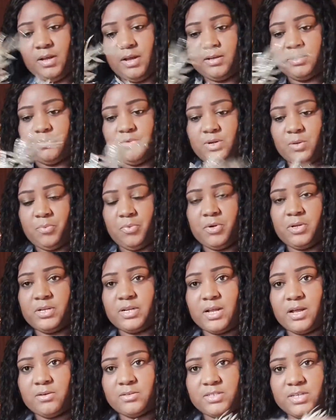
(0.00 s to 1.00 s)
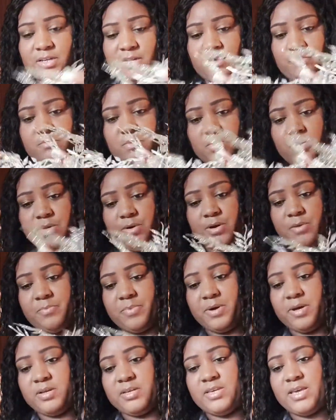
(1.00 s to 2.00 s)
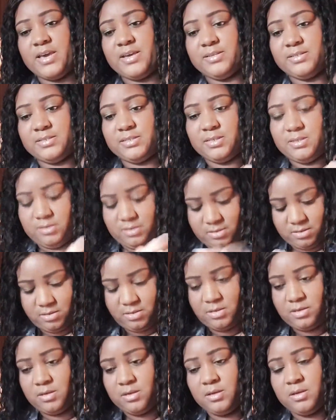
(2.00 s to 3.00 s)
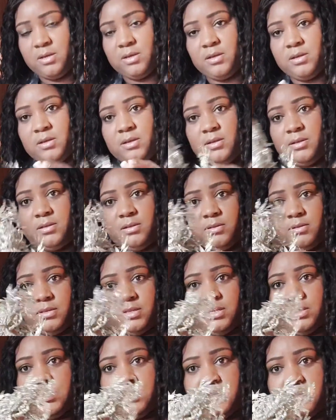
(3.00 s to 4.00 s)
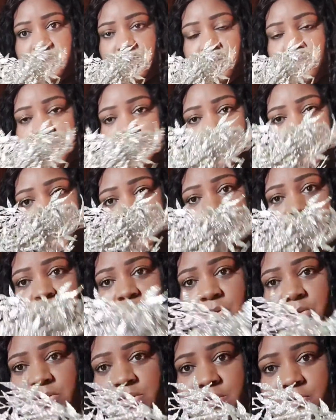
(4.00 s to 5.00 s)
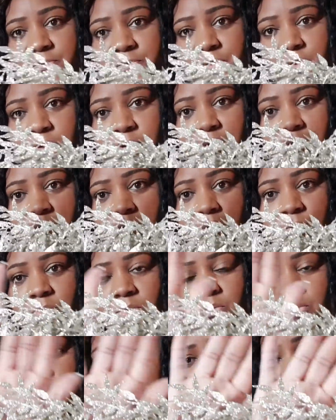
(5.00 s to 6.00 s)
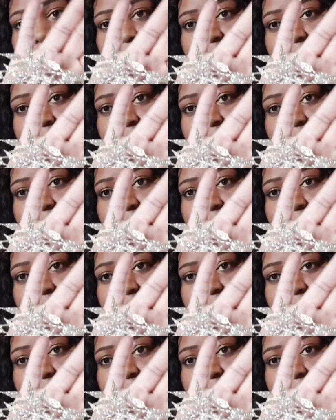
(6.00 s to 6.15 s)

I don't want to pull it out anymore, but yes, these are some beautiful gold